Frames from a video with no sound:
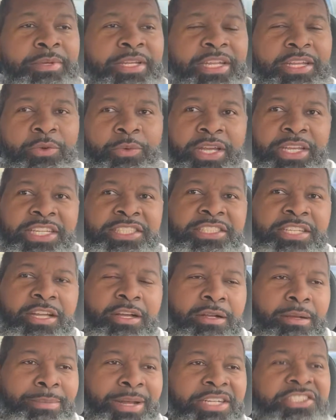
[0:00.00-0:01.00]
But anyway, let's
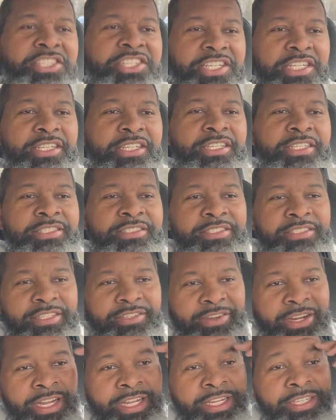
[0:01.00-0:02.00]
talk about chitlins,
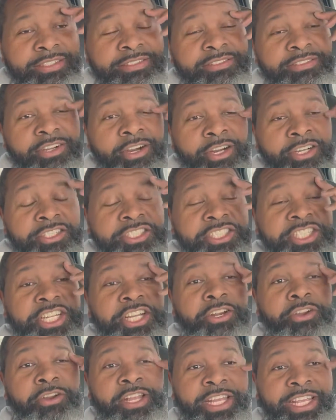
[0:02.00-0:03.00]
right? Or
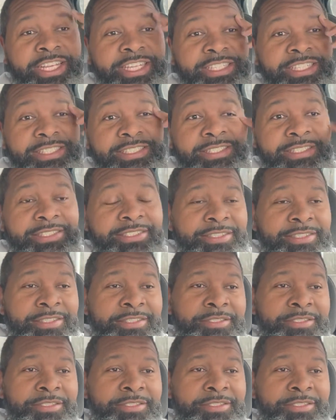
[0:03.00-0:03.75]
chitterlings.